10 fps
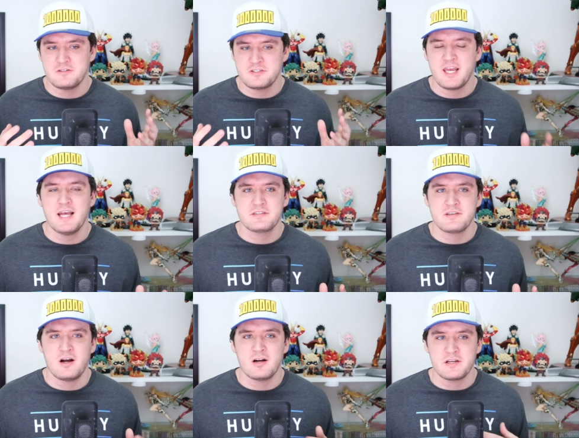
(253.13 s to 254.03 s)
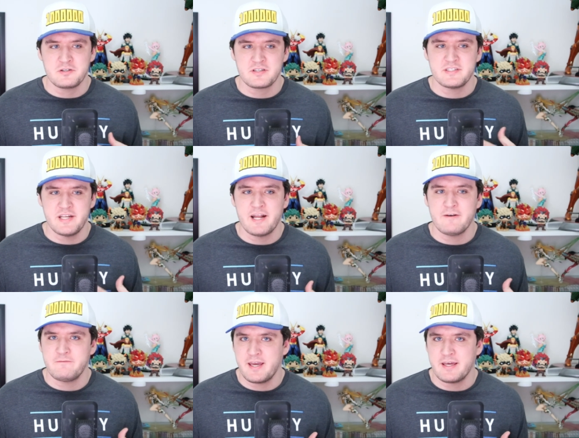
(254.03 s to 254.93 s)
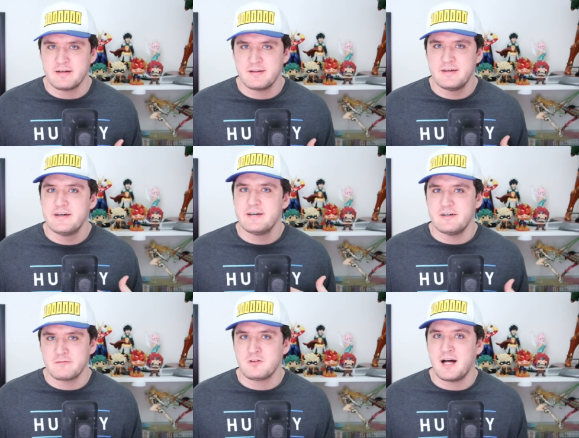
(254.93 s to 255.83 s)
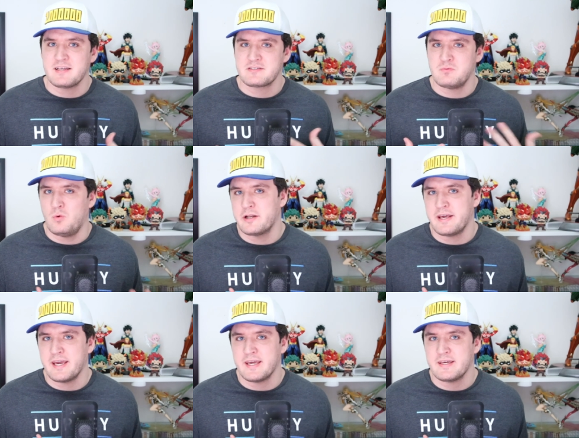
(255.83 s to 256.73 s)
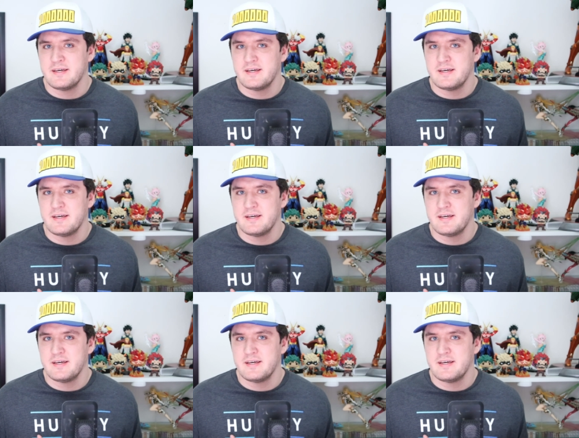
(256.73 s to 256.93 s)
chances are you're just not a fan of class 1A